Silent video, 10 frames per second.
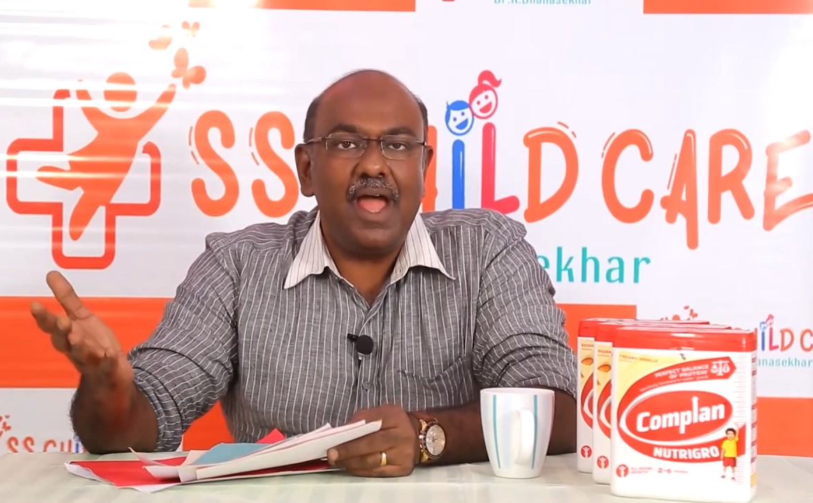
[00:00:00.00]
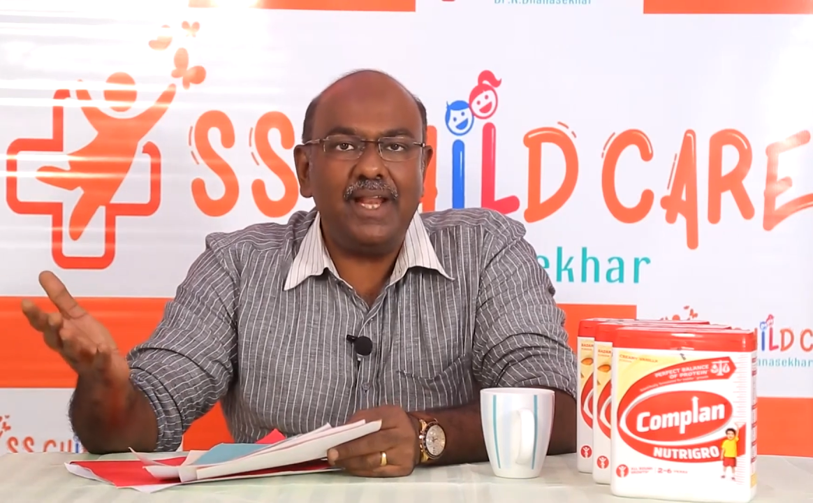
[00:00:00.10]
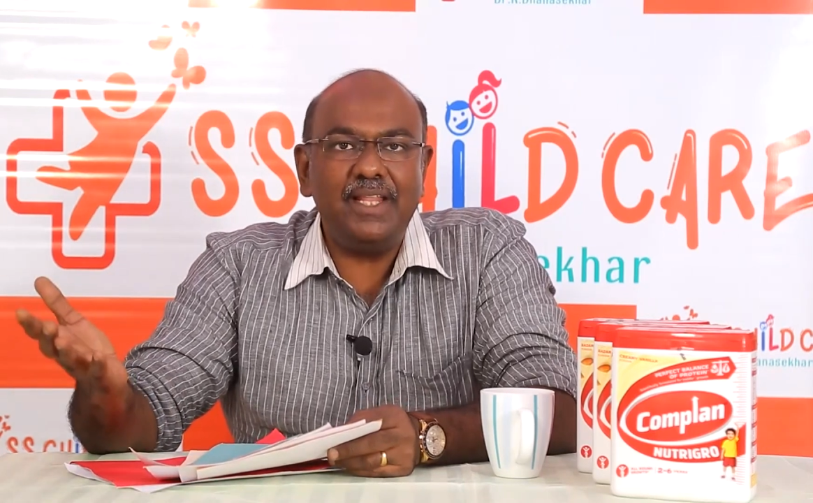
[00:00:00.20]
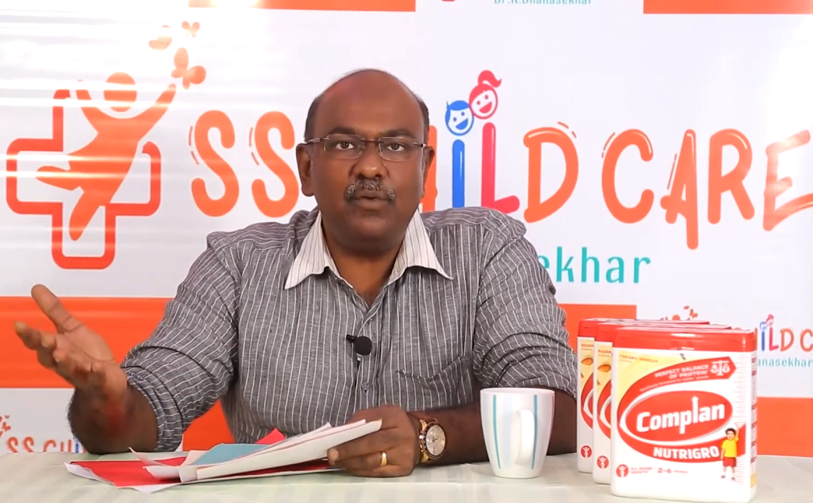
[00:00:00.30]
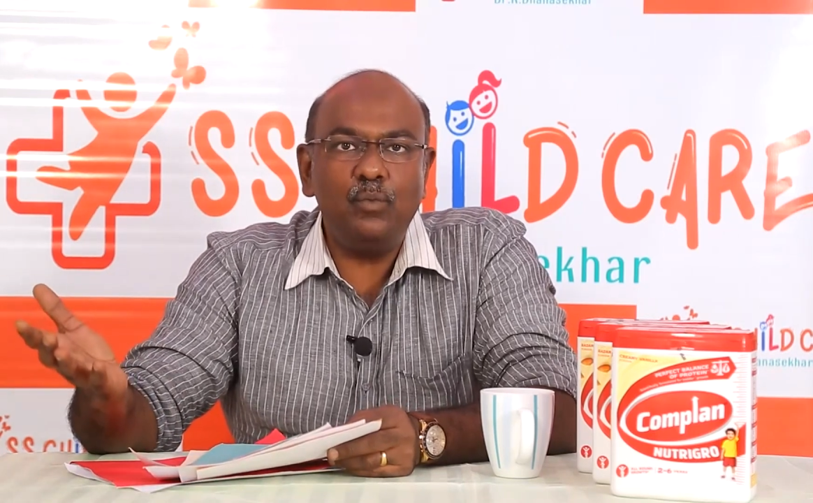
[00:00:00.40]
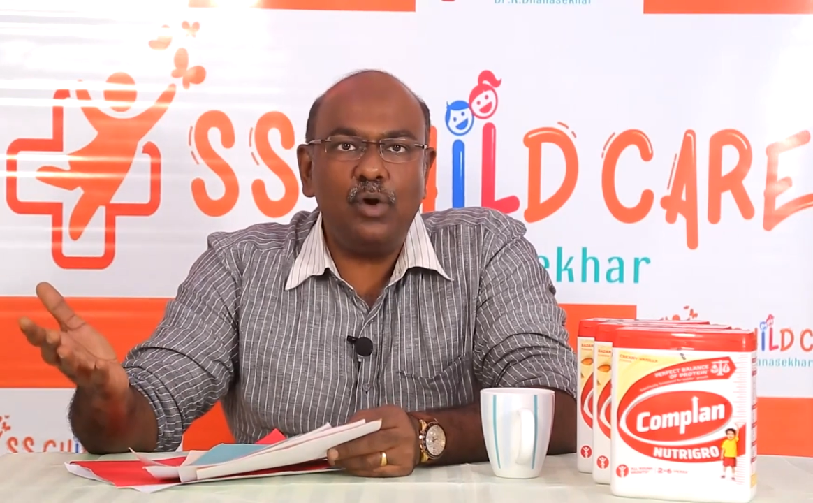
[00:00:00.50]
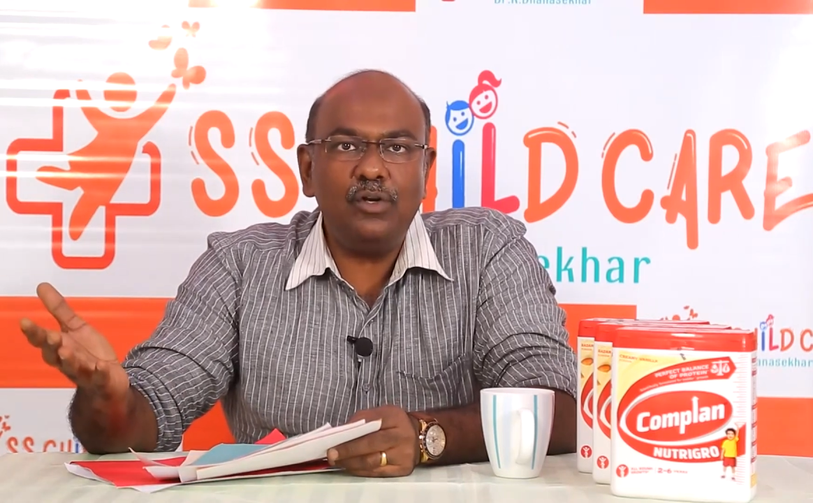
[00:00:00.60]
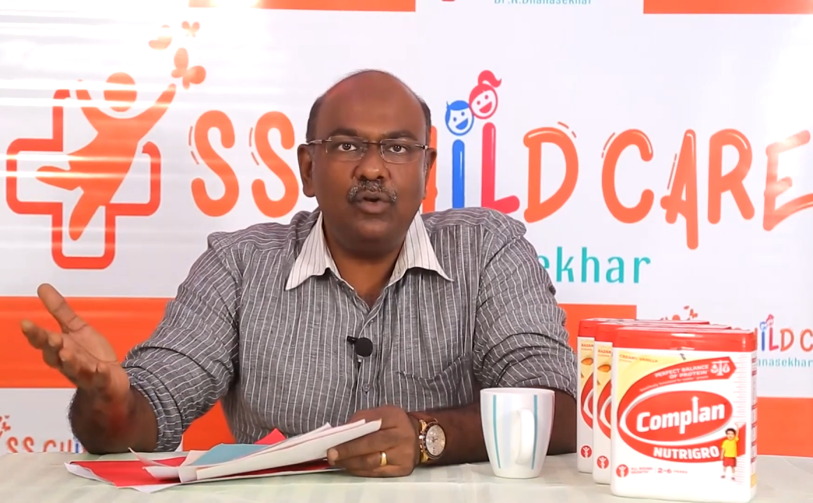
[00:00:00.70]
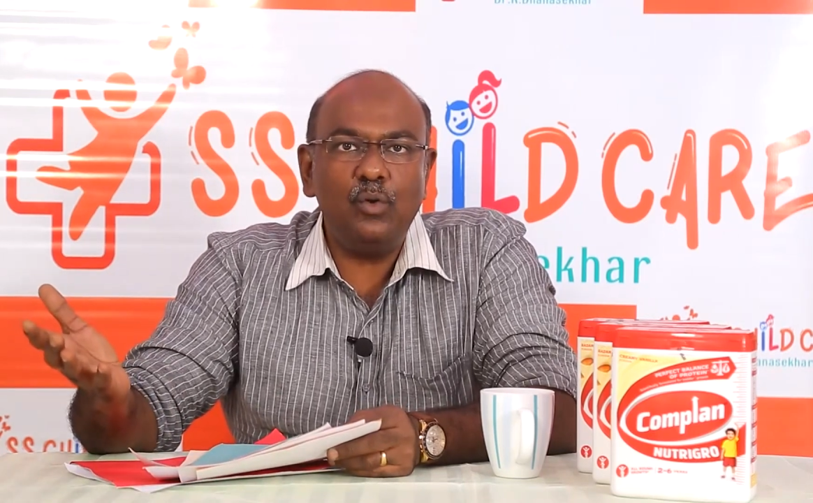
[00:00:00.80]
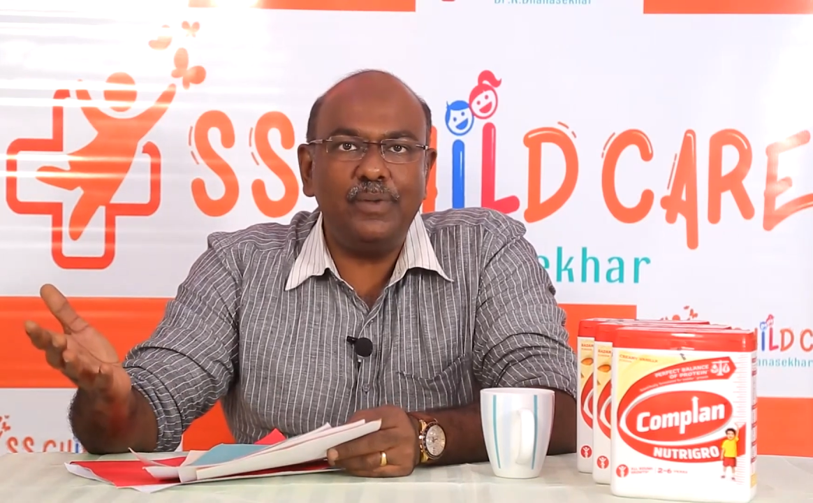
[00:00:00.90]
and they would
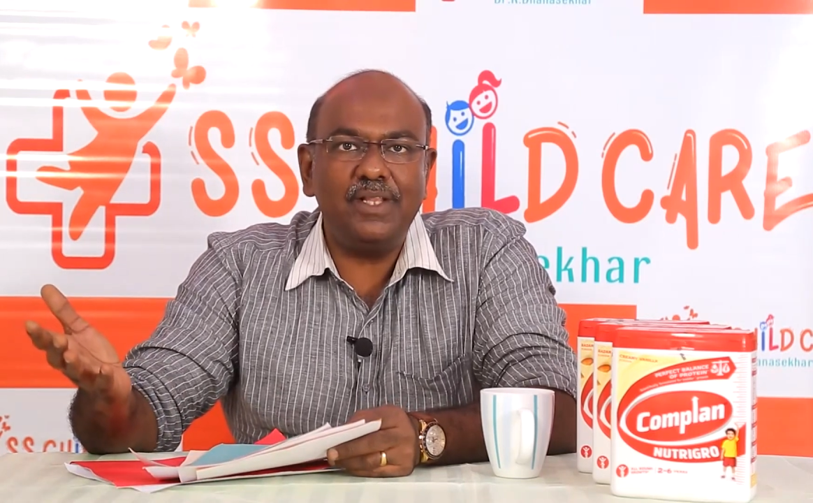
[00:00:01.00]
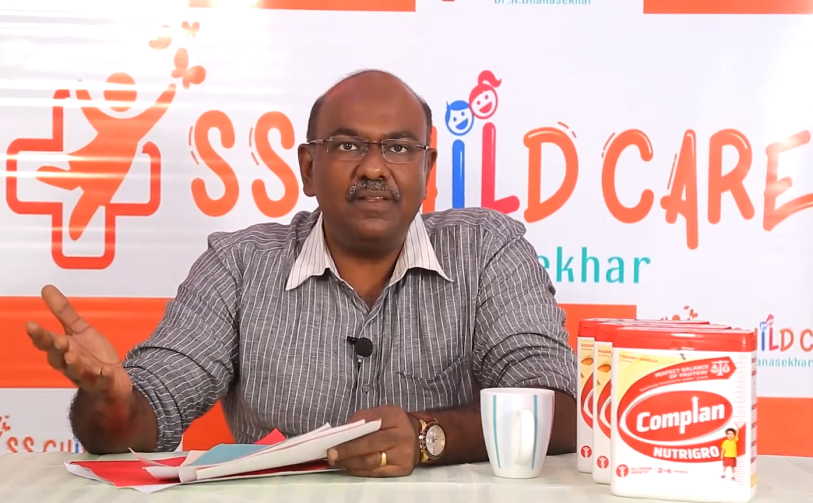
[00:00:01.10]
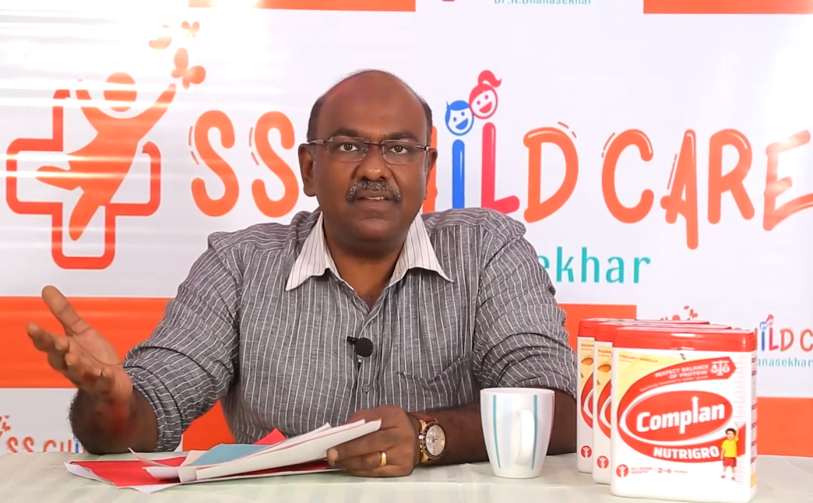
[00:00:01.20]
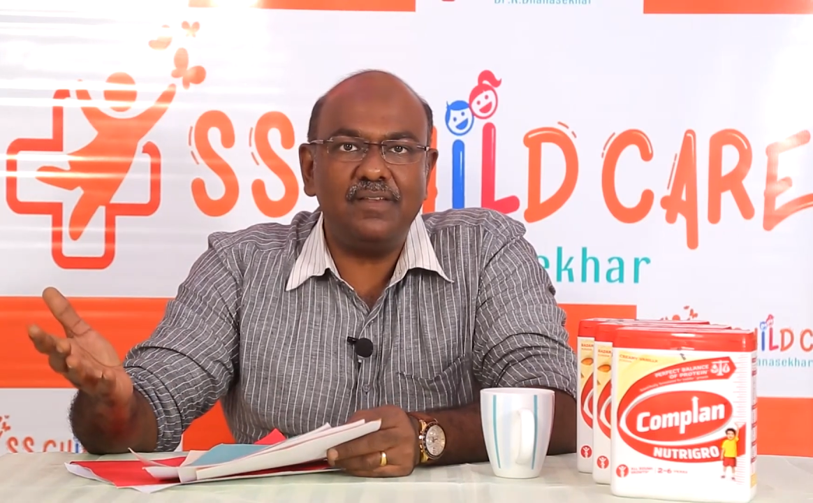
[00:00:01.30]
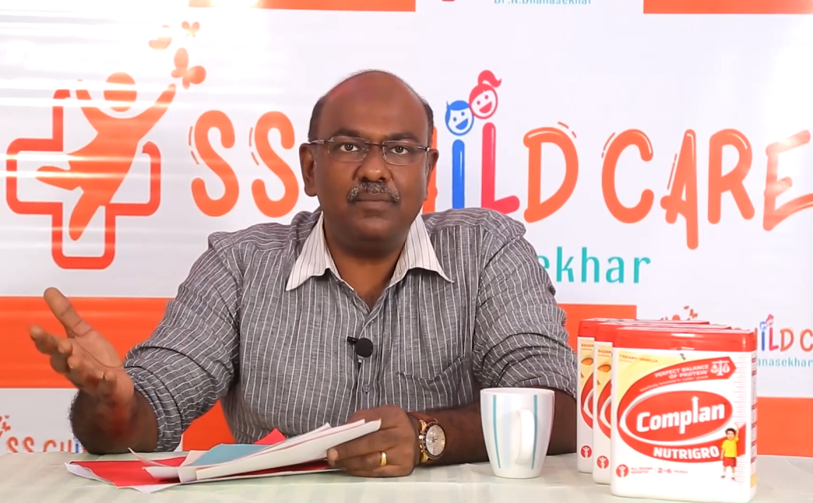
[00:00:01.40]
want to know whether there's